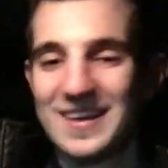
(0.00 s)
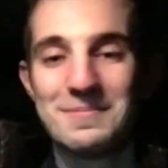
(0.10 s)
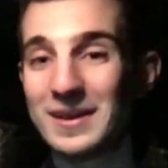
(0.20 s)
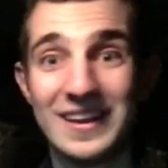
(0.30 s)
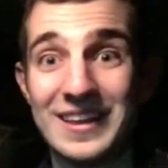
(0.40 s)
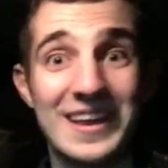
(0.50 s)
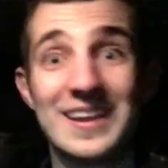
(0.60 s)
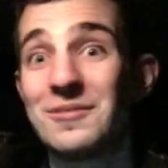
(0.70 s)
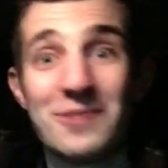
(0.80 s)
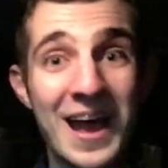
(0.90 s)
But
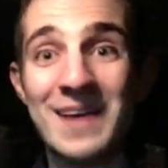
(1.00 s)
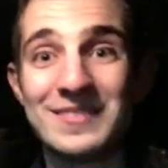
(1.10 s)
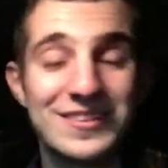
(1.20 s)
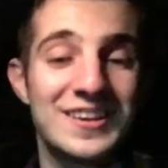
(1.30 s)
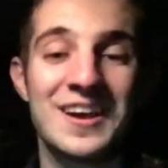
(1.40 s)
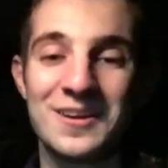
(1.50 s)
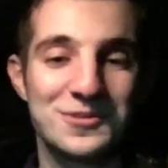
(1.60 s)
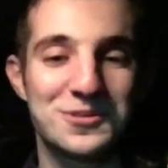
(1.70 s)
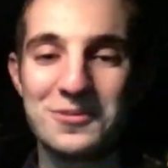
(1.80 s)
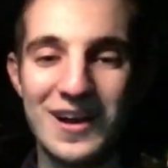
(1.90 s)
it arrived, it's here, and
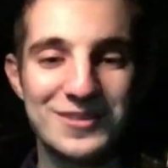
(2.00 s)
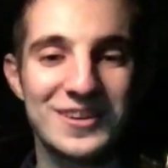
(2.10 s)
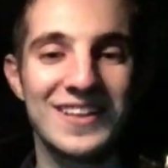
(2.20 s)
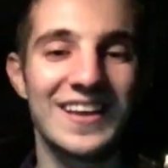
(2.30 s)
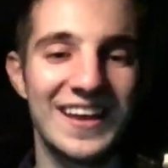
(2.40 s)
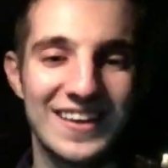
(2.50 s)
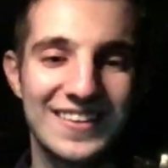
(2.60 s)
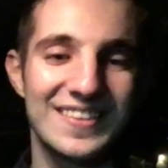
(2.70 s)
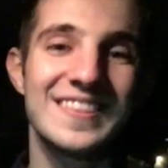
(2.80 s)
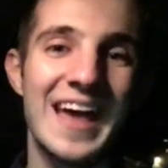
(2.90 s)
as you're watching it, like,
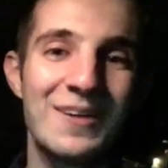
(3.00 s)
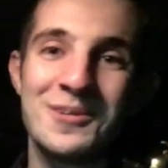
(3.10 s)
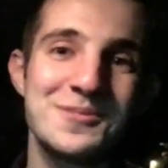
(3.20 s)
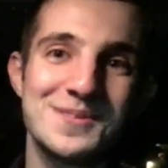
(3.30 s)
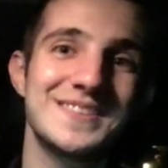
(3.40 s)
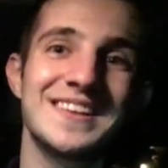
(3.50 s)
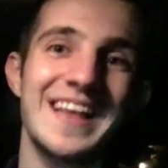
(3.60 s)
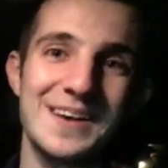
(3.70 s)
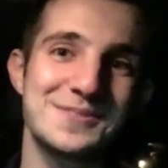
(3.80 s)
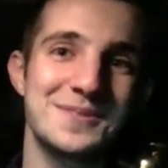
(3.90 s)
that one was the
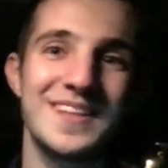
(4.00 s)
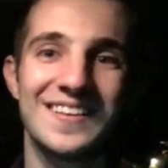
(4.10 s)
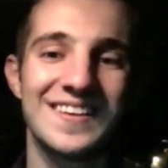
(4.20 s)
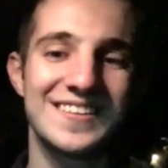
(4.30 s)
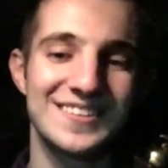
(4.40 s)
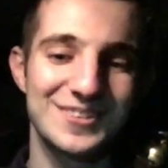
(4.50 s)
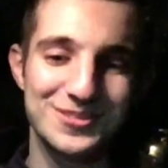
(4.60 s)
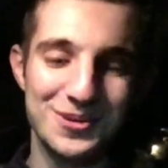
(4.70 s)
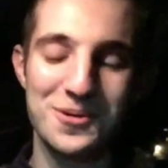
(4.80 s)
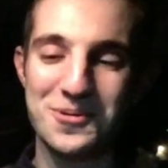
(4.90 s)
last one on that list, and
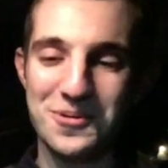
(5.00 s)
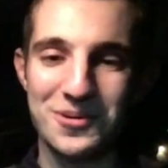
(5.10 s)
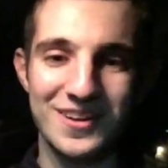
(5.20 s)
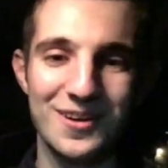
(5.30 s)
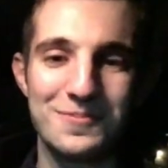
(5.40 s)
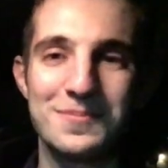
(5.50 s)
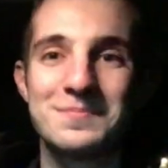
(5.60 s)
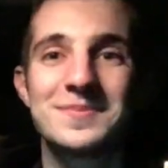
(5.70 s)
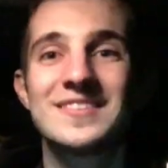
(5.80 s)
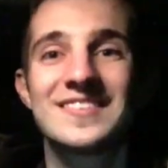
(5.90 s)
just so cool,
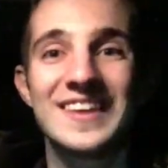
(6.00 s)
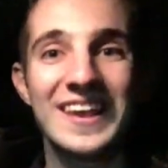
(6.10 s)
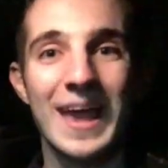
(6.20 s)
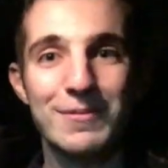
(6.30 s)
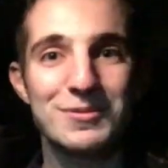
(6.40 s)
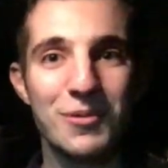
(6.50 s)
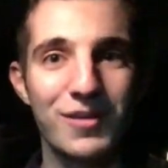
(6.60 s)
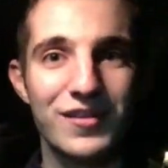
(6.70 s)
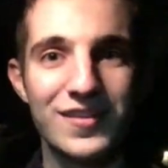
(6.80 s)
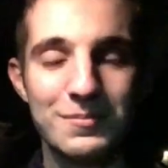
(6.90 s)
seeing Captain
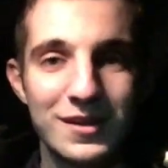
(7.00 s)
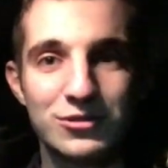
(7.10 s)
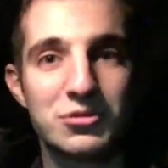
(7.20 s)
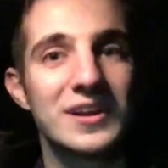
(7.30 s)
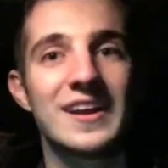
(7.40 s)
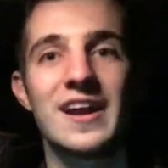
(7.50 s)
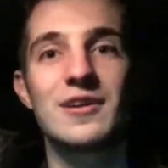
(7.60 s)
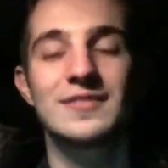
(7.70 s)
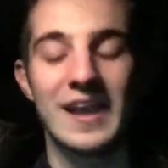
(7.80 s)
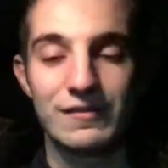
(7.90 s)
Marvel on the big screen,
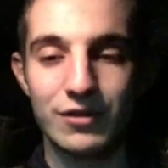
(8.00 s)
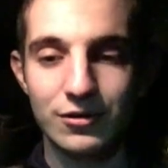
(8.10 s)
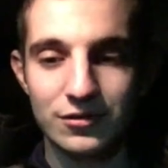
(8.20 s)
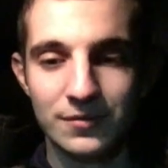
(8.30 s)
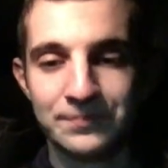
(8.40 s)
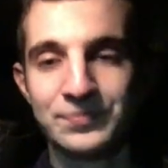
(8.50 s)
Carol Danvers.